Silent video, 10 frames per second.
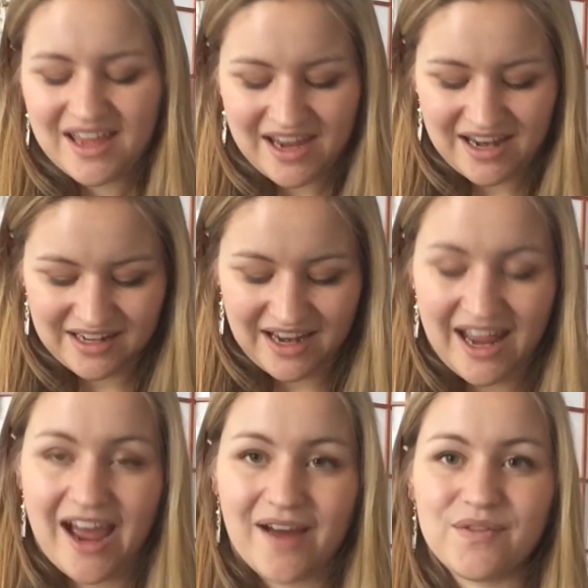and I
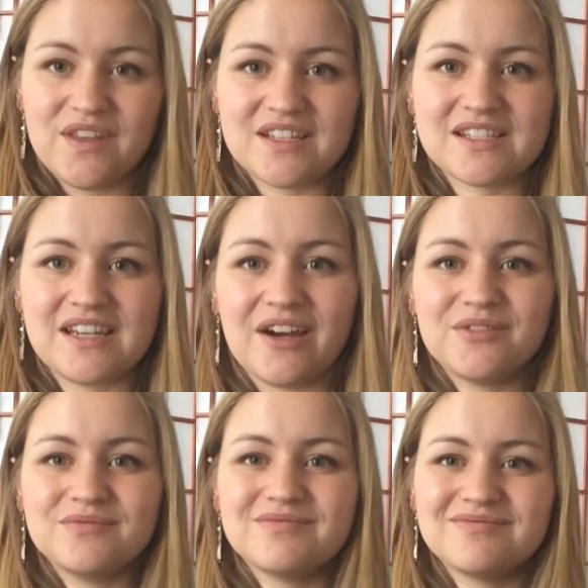have this
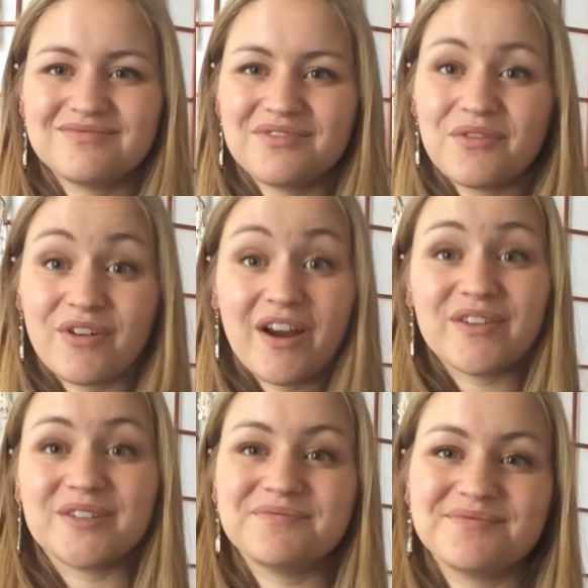now
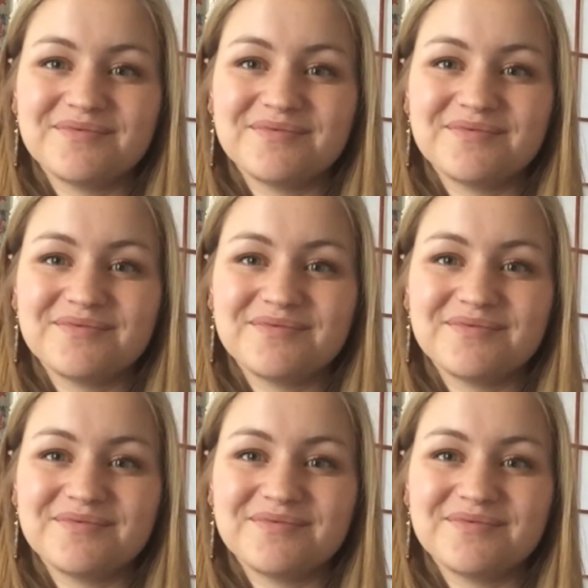forever.